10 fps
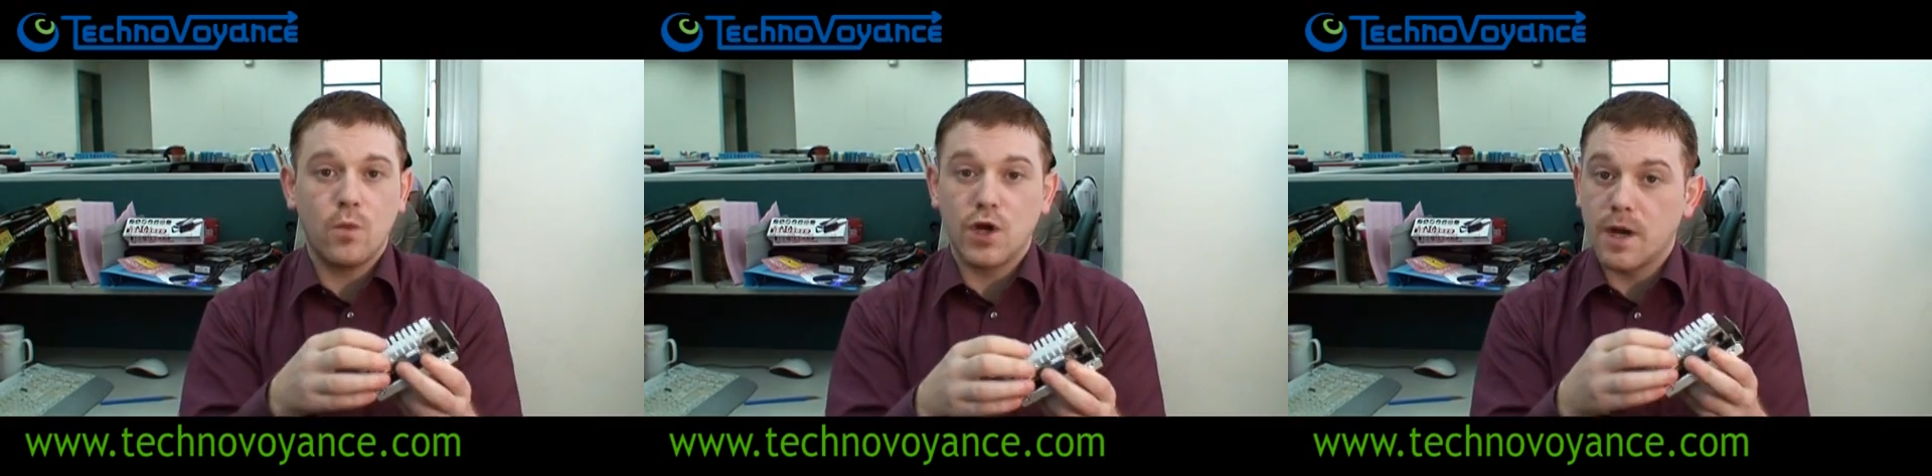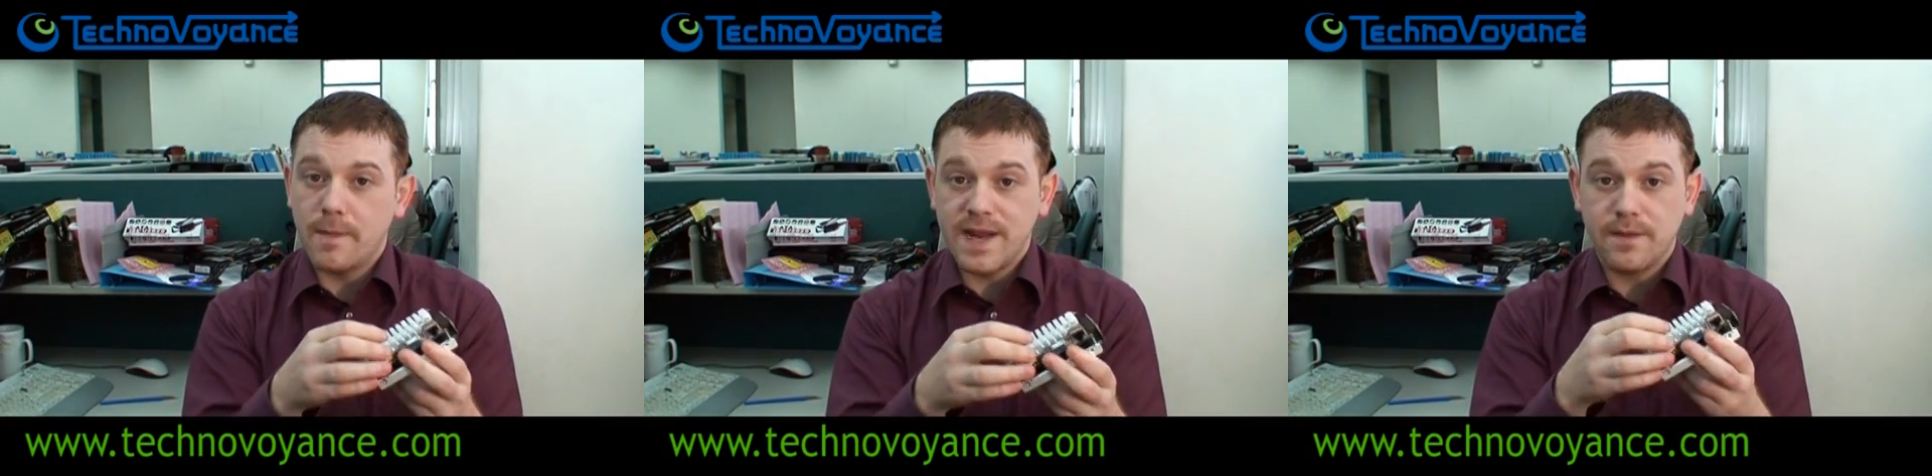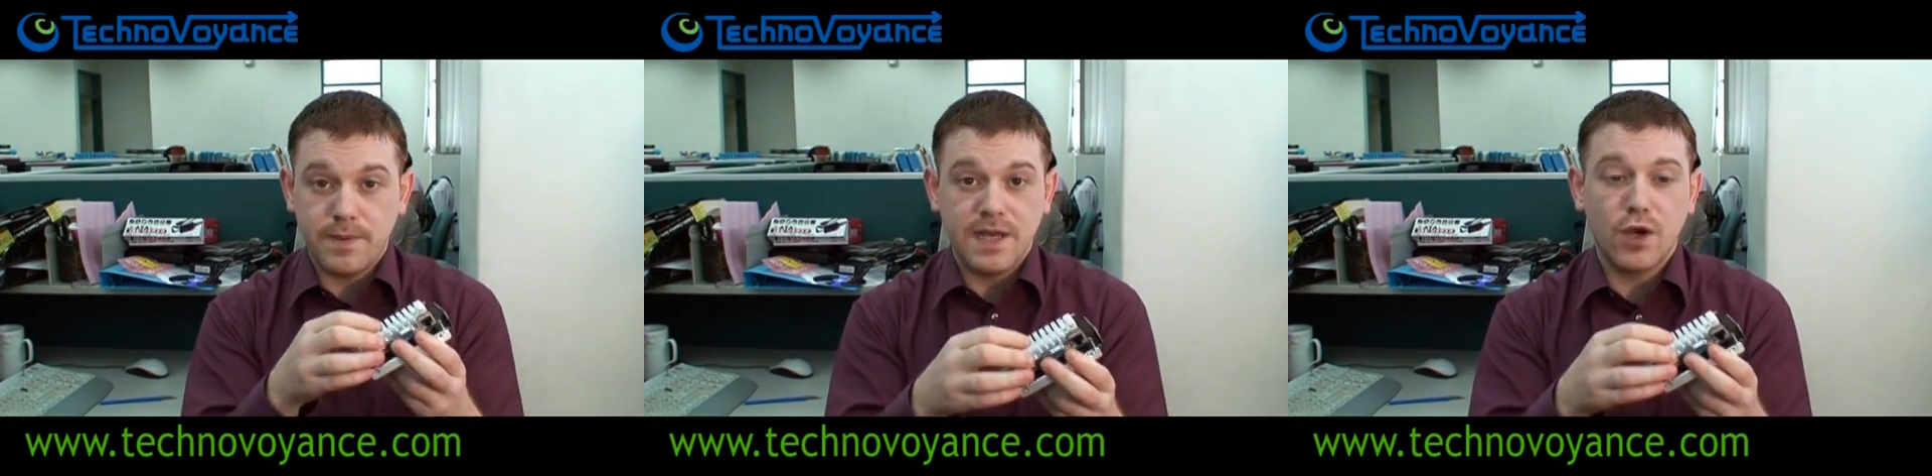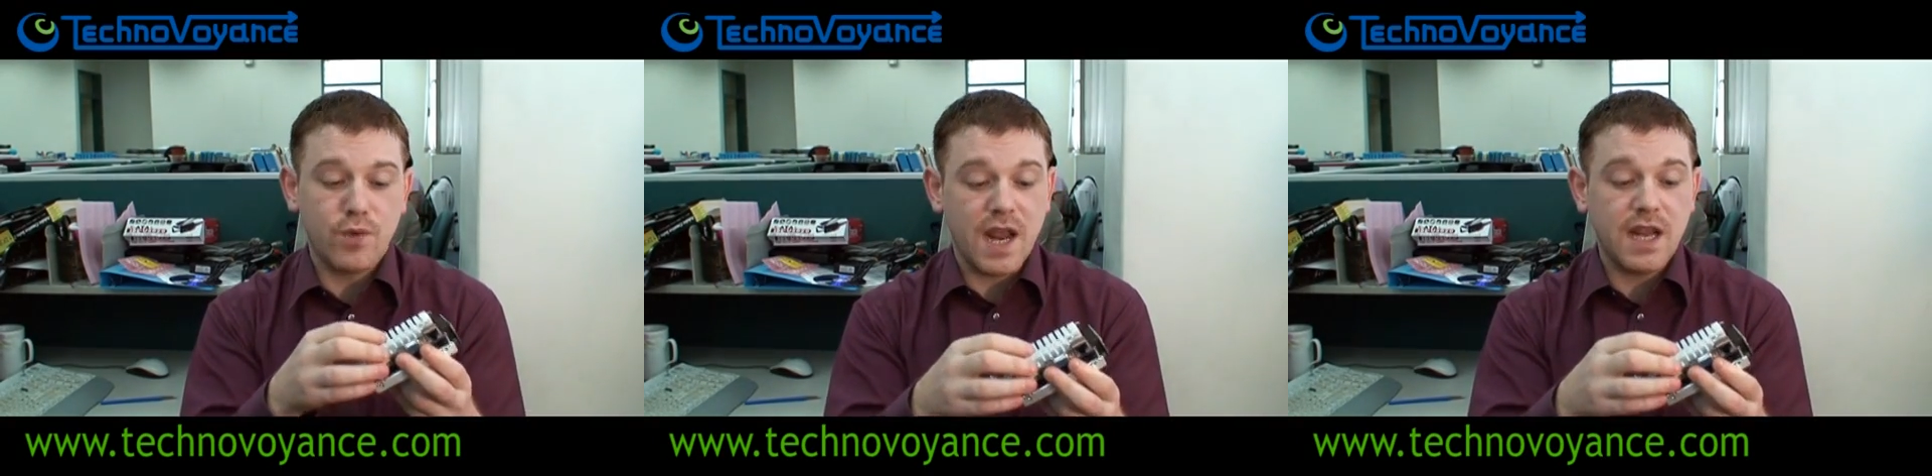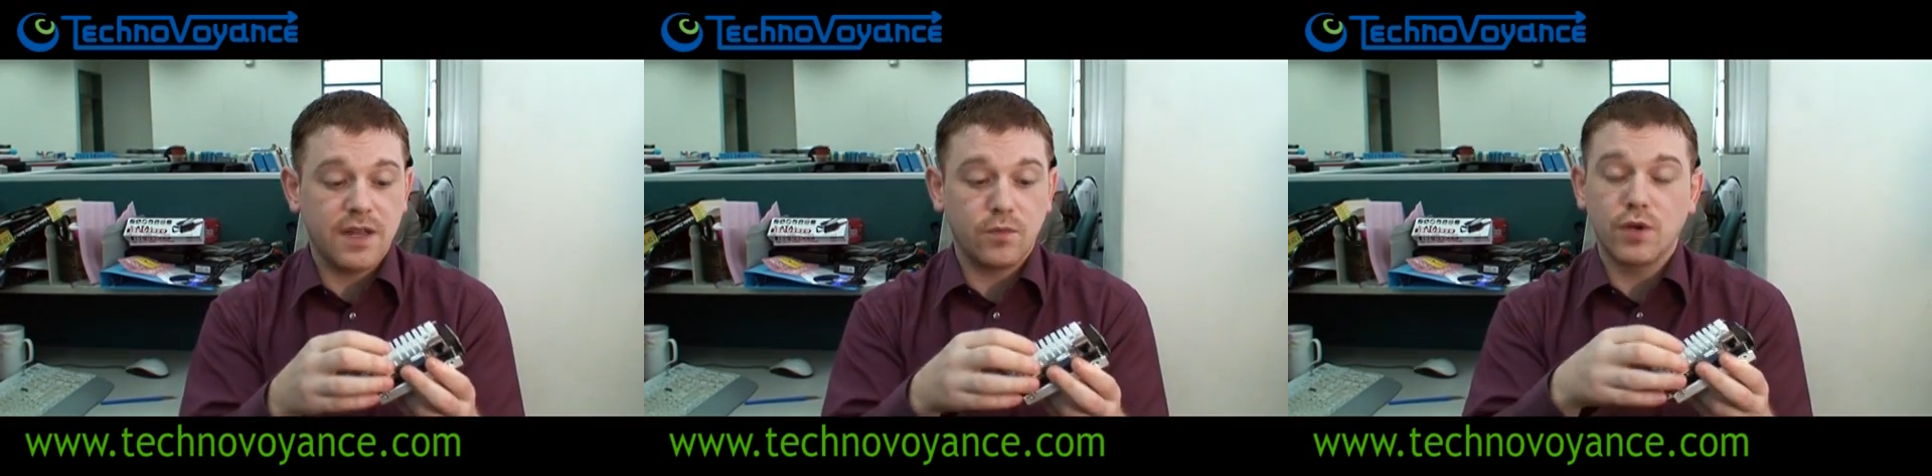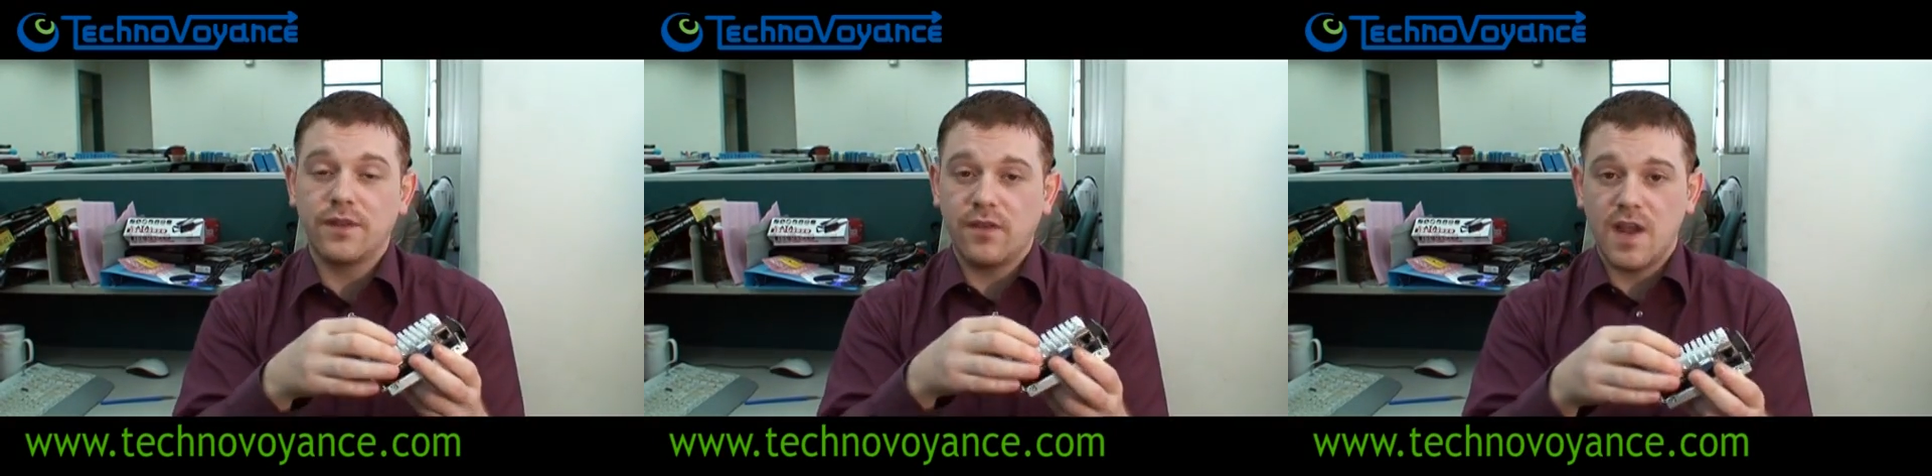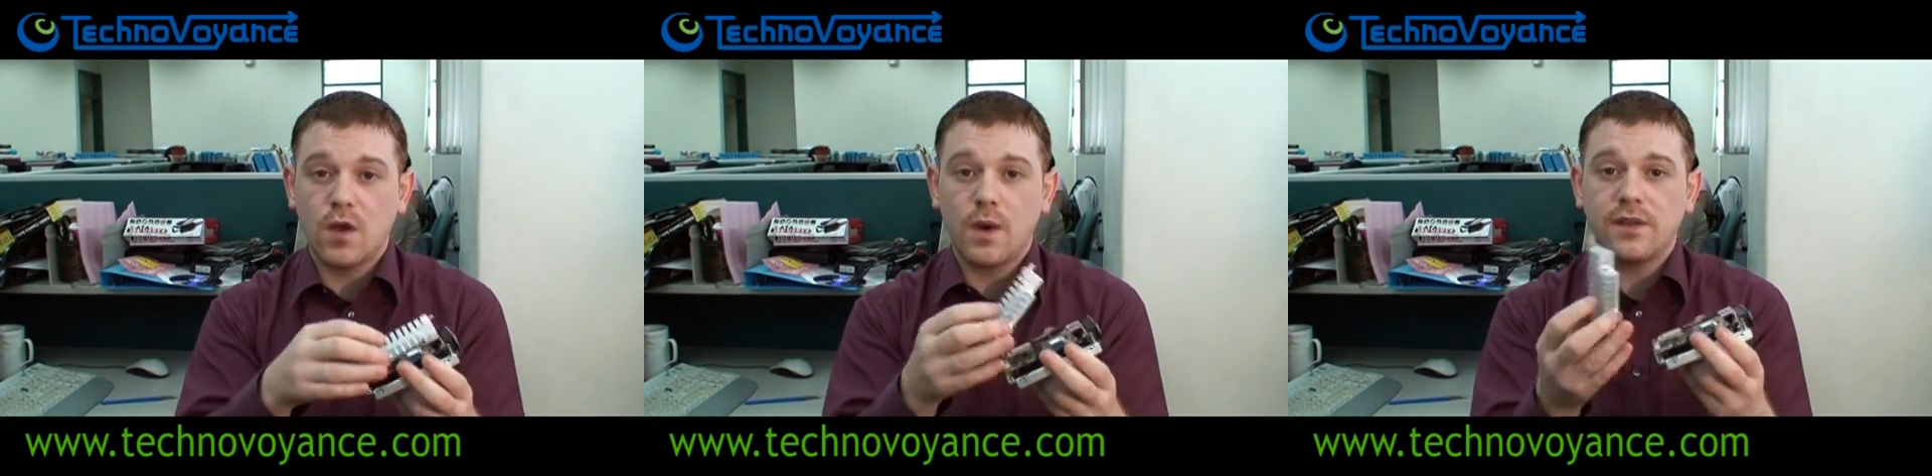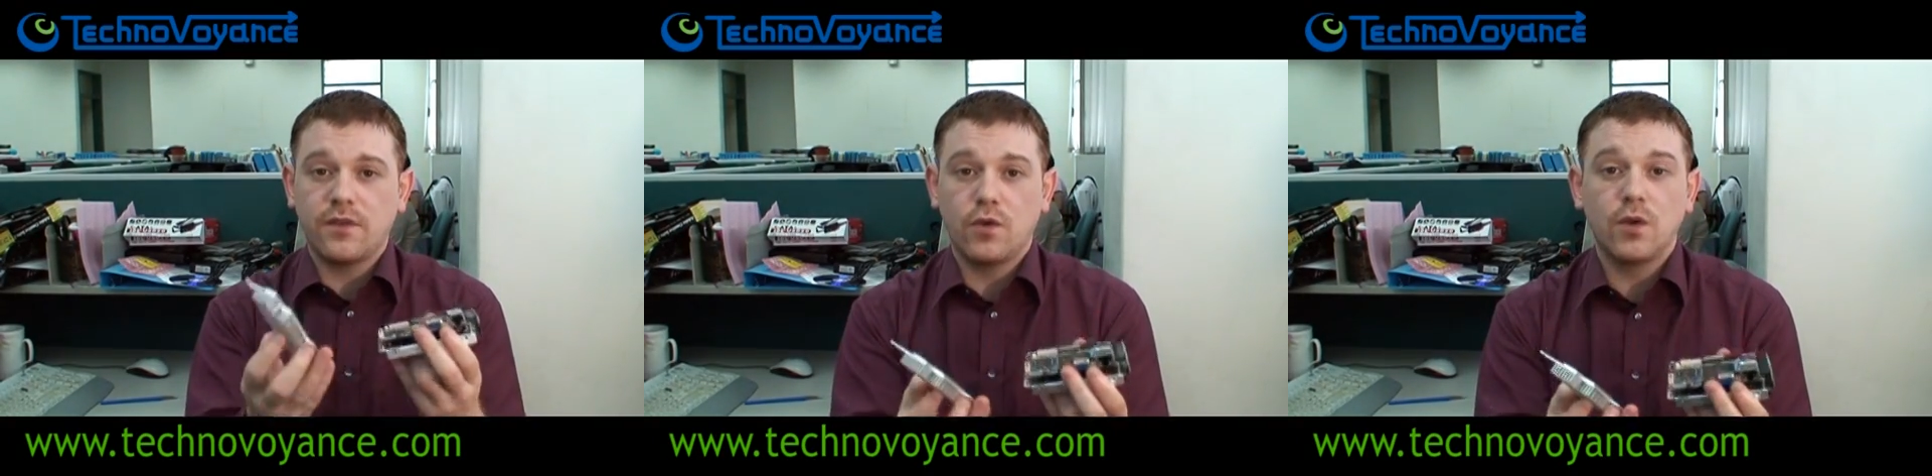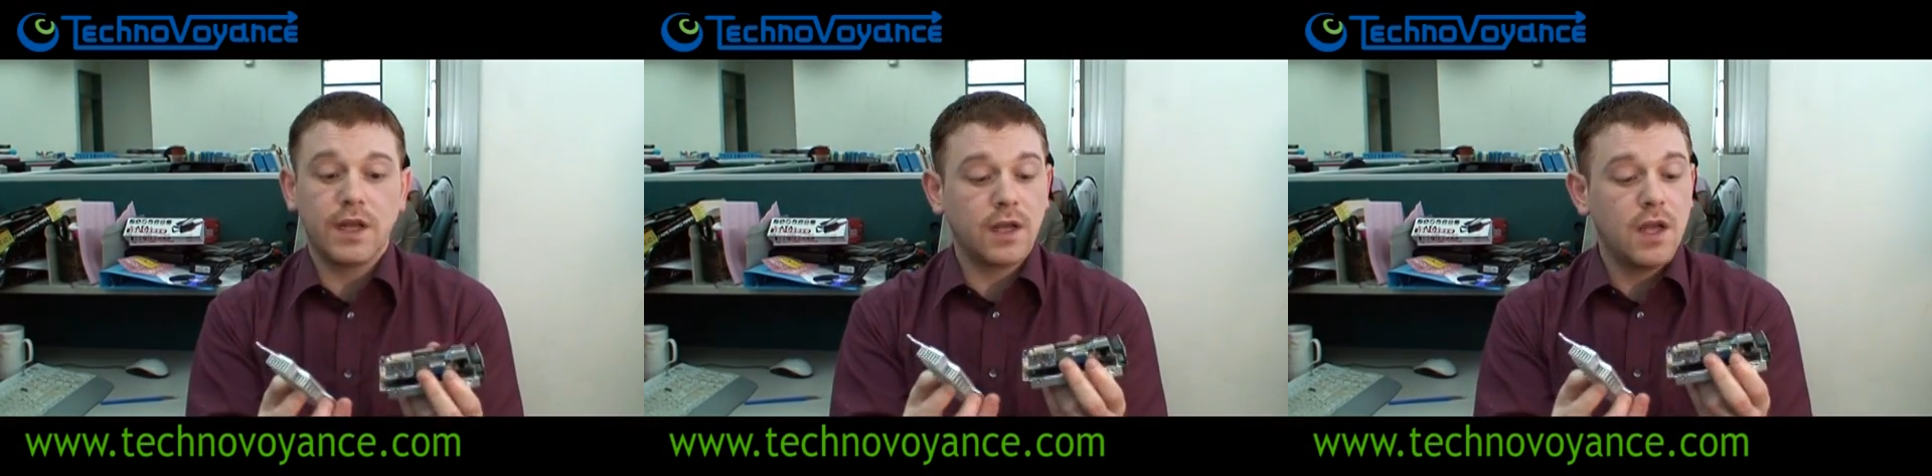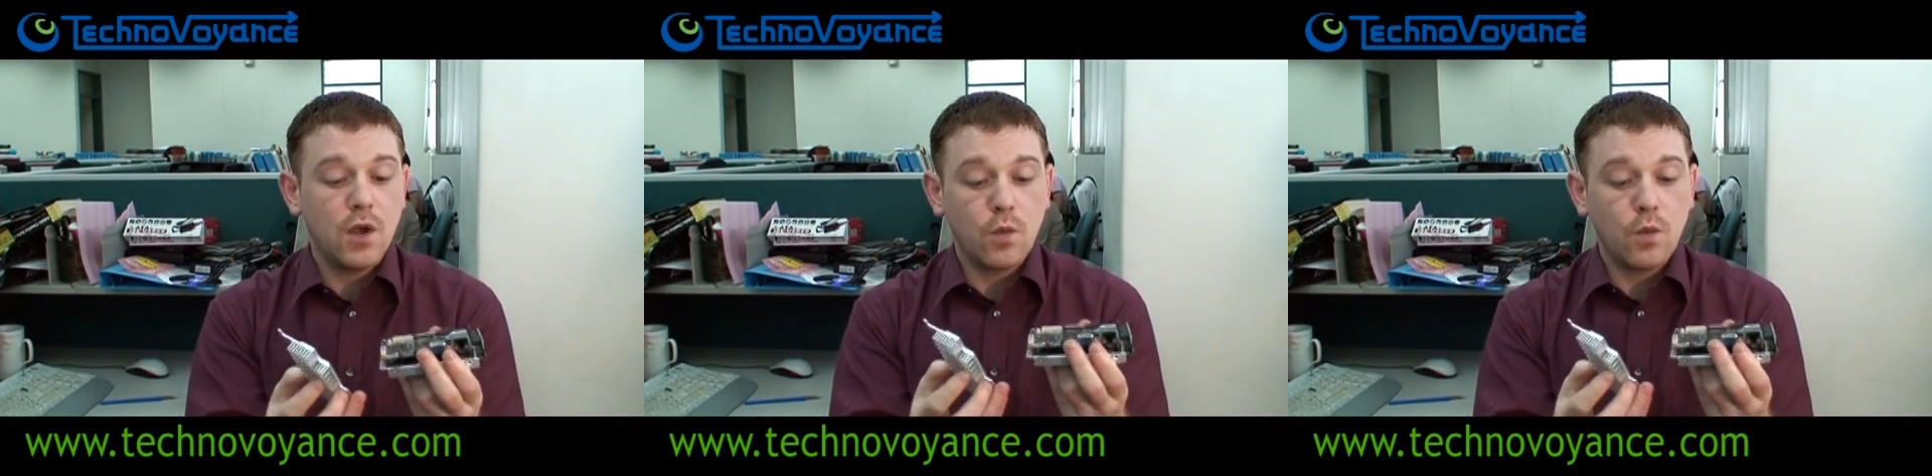We're going to make the Pico naked. We're going to take away its cooling.